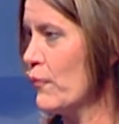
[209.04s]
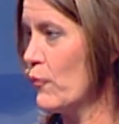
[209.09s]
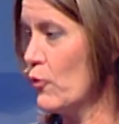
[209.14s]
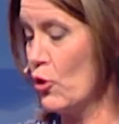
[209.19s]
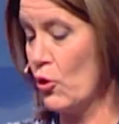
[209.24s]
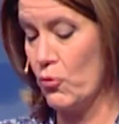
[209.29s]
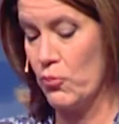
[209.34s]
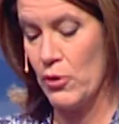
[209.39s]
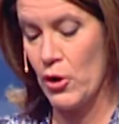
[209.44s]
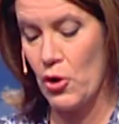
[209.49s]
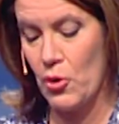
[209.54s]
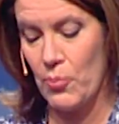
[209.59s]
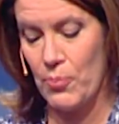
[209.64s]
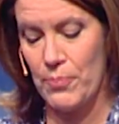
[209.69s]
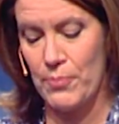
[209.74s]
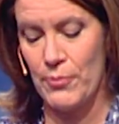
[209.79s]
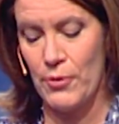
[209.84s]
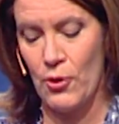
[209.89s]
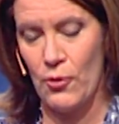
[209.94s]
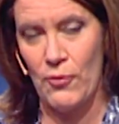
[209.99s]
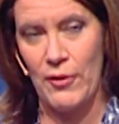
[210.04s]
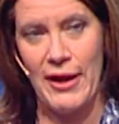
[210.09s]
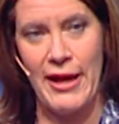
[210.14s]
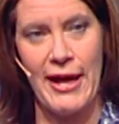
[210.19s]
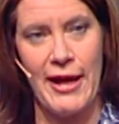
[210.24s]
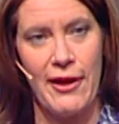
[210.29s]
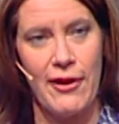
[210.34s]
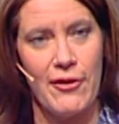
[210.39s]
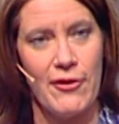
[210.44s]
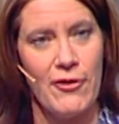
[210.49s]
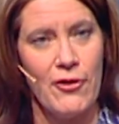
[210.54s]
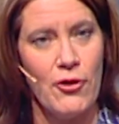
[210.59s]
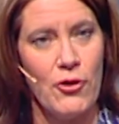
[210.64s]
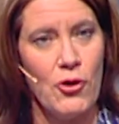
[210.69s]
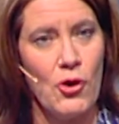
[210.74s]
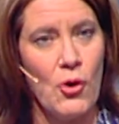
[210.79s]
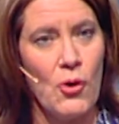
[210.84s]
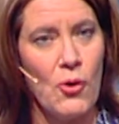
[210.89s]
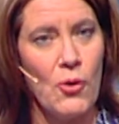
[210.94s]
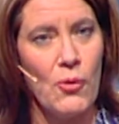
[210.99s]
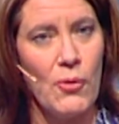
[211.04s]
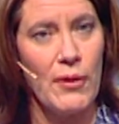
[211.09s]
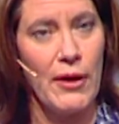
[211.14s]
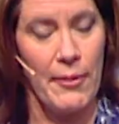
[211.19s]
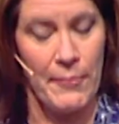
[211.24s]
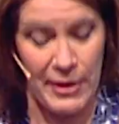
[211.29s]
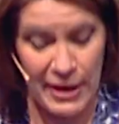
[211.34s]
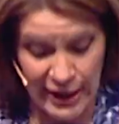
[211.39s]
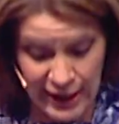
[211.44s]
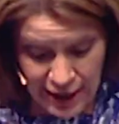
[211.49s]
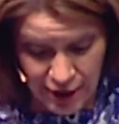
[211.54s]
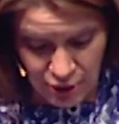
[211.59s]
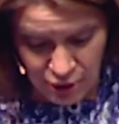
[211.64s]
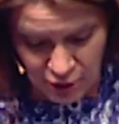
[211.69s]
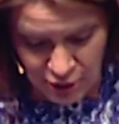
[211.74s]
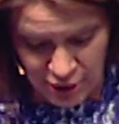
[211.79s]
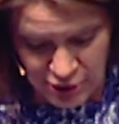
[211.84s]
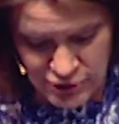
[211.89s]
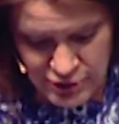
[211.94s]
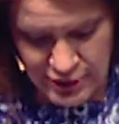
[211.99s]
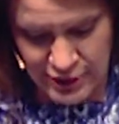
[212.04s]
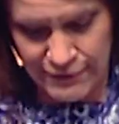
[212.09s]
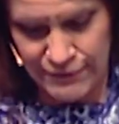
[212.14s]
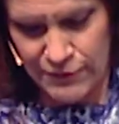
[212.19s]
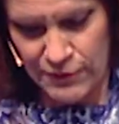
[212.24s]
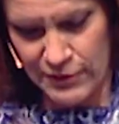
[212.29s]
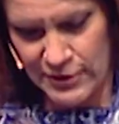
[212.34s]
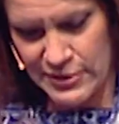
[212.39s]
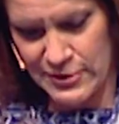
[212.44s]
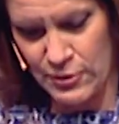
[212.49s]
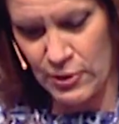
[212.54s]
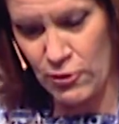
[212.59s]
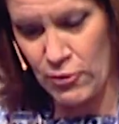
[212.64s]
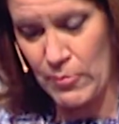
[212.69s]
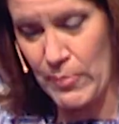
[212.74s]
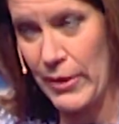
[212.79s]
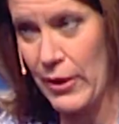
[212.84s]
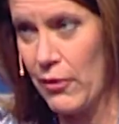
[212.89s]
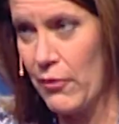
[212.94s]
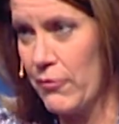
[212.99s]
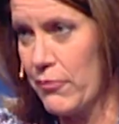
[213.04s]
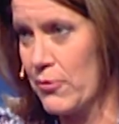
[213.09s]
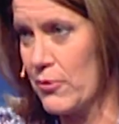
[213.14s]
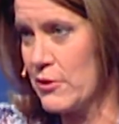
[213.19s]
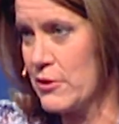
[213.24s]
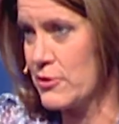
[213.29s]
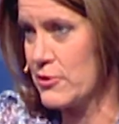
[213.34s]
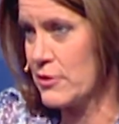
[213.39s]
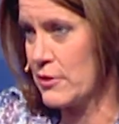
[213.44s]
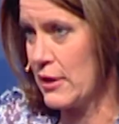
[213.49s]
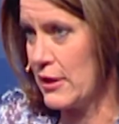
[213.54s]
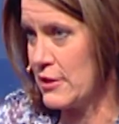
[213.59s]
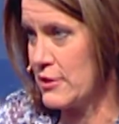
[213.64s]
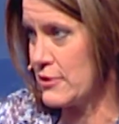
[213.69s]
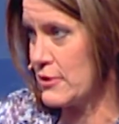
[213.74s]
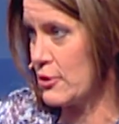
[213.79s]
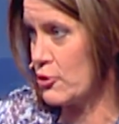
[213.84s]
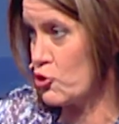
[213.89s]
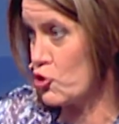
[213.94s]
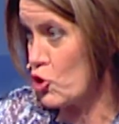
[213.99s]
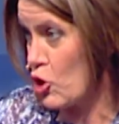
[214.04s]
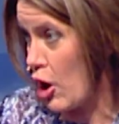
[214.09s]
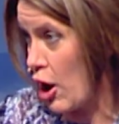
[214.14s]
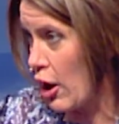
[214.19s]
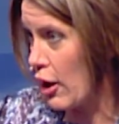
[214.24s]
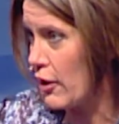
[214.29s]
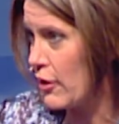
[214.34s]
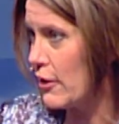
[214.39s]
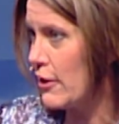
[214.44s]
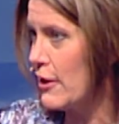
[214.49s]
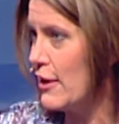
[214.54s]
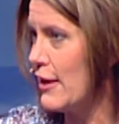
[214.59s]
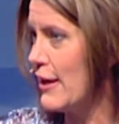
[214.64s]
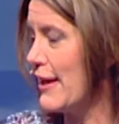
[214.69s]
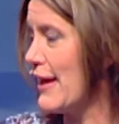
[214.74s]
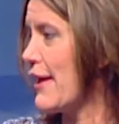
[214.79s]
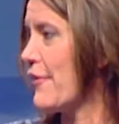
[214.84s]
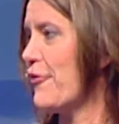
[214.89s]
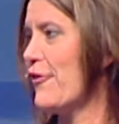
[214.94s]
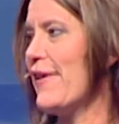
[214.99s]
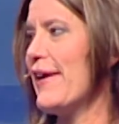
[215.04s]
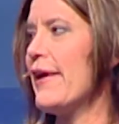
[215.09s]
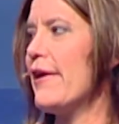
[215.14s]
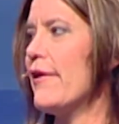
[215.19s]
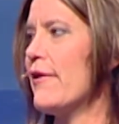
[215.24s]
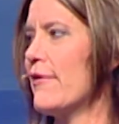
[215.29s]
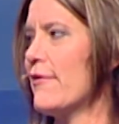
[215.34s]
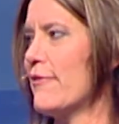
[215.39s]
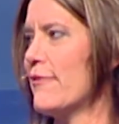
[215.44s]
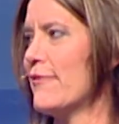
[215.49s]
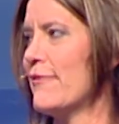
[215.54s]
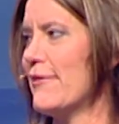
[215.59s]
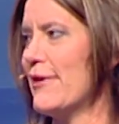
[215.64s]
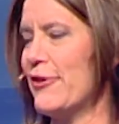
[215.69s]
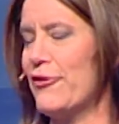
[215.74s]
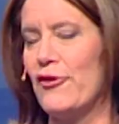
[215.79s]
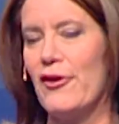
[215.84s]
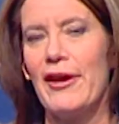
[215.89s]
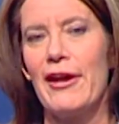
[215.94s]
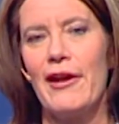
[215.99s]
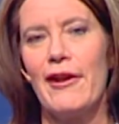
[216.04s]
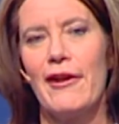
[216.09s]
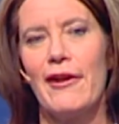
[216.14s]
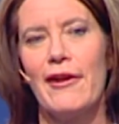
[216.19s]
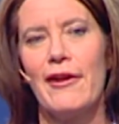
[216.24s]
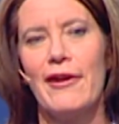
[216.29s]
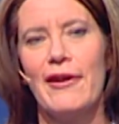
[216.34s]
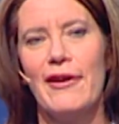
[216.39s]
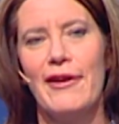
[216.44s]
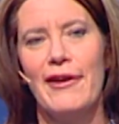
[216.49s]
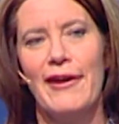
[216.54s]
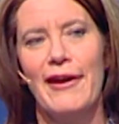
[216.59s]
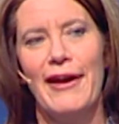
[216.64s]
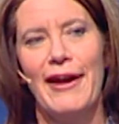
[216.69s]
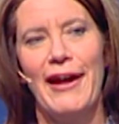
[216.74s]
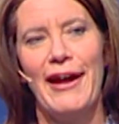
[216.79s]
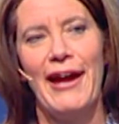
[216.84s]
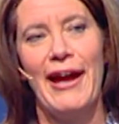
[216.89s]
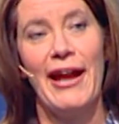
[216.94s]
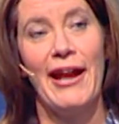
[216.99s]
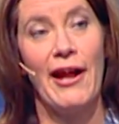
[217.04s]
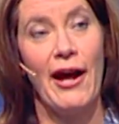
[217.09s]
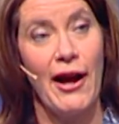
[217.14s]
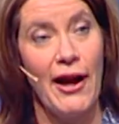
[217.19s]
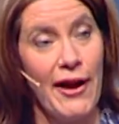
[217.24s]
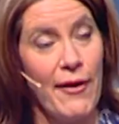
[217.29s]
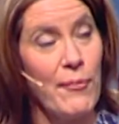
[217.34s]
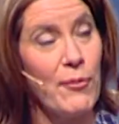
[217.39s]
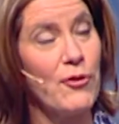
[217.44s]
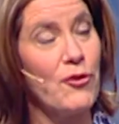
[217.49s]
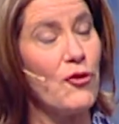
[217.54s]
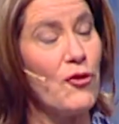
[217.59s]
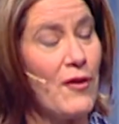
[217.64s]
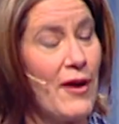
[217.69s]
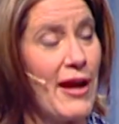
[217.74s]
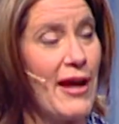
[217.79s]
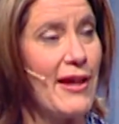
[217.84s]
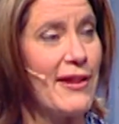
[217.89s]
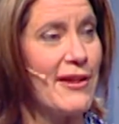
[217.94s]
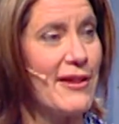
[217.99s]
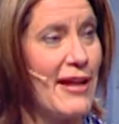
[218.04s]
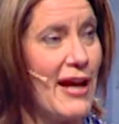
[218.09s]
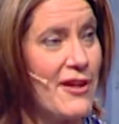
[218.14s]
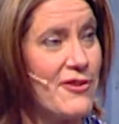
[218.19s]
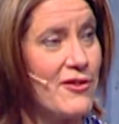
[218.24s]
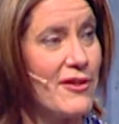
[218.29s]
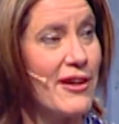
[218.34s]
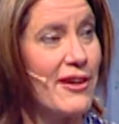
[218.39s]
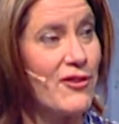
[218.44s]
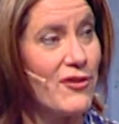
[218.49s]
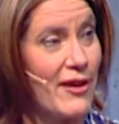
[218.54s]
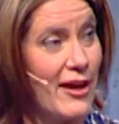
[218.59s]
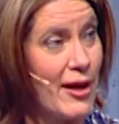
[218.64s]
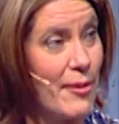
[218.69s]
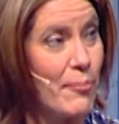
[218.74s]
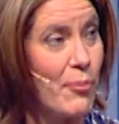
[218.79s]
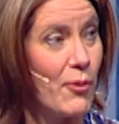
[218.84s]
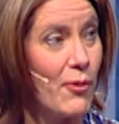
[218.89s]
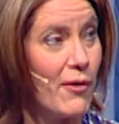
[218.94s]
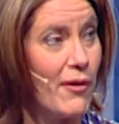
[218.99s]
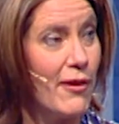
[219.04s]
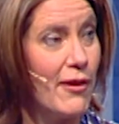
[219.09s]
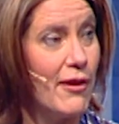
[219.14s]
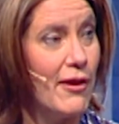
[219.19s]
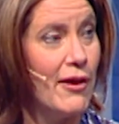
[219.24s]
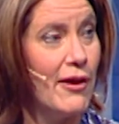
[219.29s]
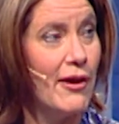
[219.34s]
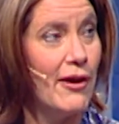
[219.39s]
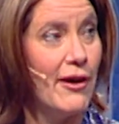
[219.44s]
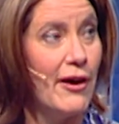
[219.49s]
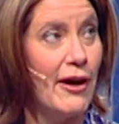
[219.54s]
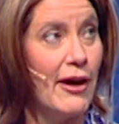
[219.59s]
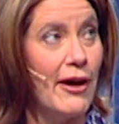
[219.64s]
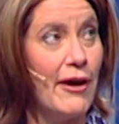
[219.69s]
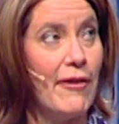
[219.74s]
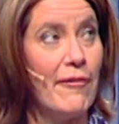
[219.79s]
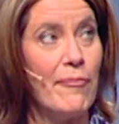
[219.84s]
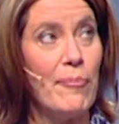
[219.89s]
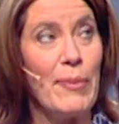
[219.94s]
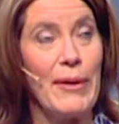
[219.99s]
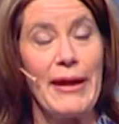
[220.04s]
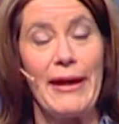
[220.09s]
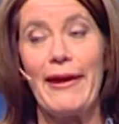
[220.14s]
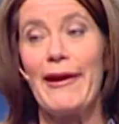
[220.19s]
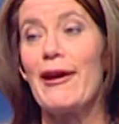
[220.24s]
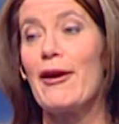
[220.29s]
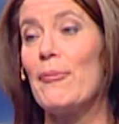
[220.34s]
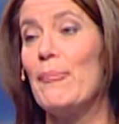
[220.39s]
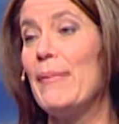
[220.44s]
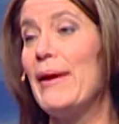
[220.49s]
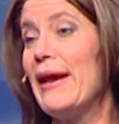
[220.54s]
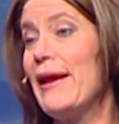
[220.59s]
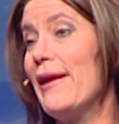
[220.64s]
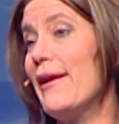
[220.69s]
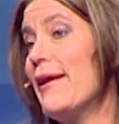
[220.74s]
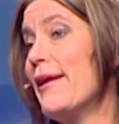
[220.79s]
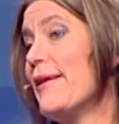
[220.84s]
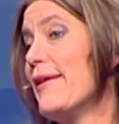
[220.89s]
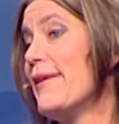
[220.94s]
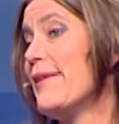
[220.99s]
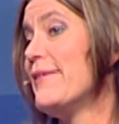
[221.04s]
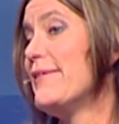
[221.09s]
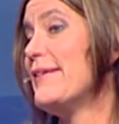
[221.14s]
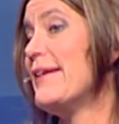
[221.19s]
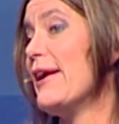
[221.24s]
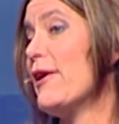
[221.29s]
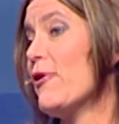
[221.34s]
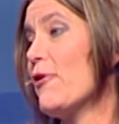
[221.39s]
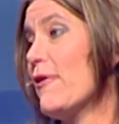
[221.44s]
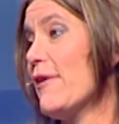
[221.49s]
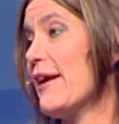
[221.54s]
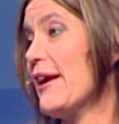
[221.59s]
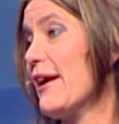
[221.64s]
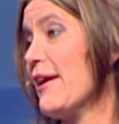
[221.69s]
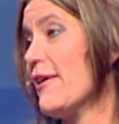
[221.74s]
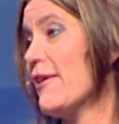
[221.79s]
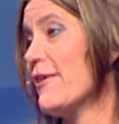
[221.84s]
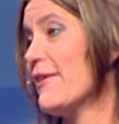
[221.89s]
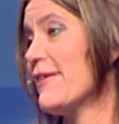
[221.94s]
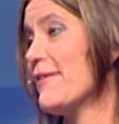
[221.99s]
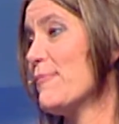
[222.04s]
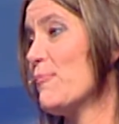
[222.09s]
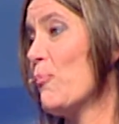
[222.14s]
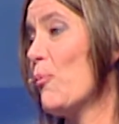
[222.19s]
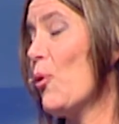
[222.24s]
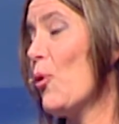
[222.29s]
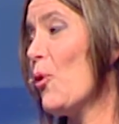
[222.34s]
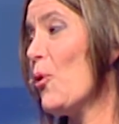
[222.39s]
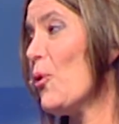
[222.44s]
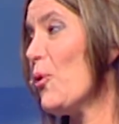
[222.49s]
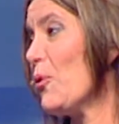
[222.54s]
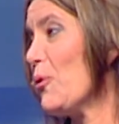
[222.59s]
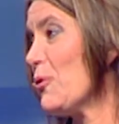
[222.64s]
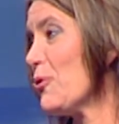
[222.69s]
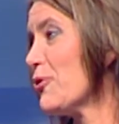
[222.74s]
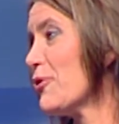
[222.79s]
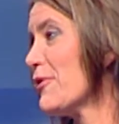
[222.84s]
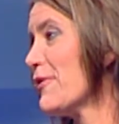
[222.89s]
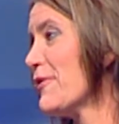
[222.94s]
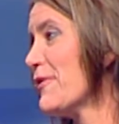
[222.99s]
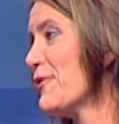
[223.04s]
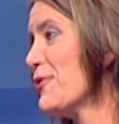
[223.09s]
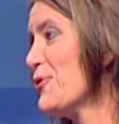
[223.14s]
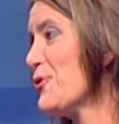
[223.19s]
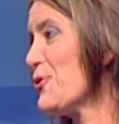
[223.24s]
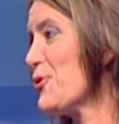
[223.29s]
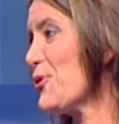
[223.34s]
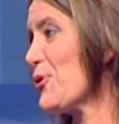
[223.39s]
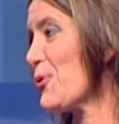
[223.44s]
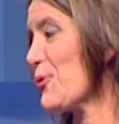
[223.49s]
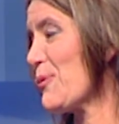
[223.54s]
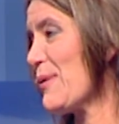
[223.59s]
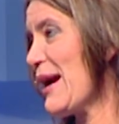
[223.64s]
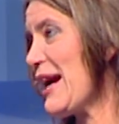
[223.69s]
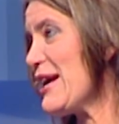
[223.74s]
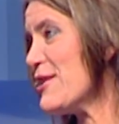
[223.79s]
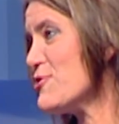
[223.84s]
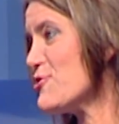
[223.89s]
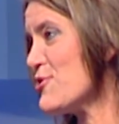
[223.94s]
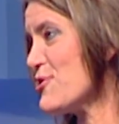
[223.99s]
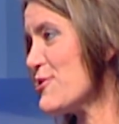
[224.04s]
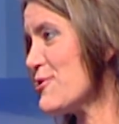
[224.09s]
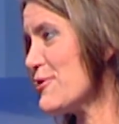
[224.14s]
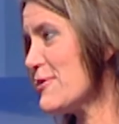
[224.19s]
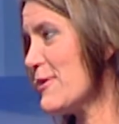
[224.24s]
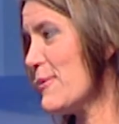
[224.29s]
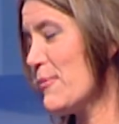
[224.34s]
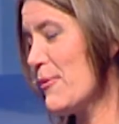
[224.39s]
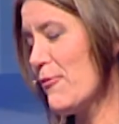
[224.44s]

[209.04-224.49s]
no rope, no net. No, I mean, he had a harness on for his, or a belt for his chalk, and that's it. That's it. And I would say that that's an example of being committed and daring, bold, courageous. Some